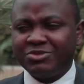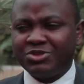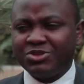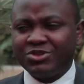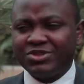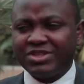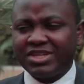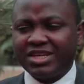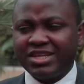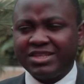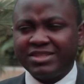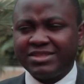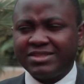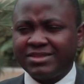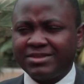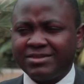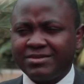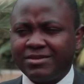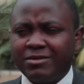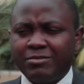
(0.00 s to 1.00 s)
geoscience
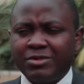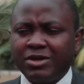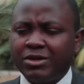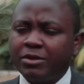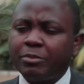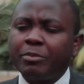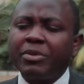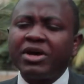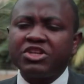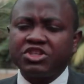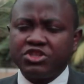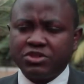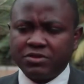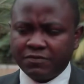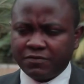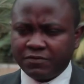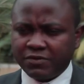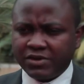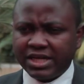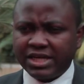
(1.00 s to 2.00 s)
is all about the passion
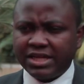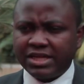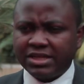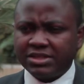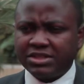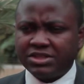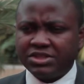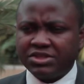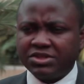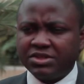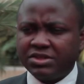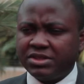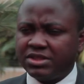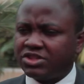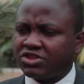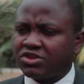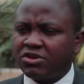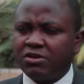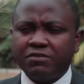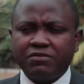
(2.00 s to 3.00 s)
for energy,
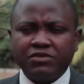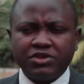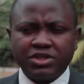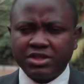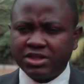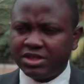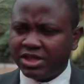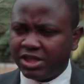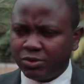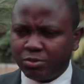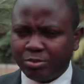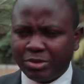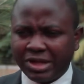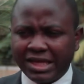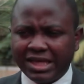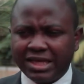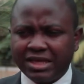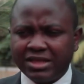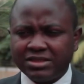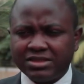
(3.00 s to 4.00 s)
discovering new
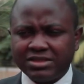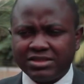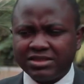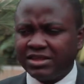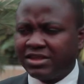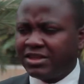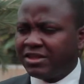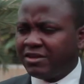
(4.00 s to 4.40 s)
plays,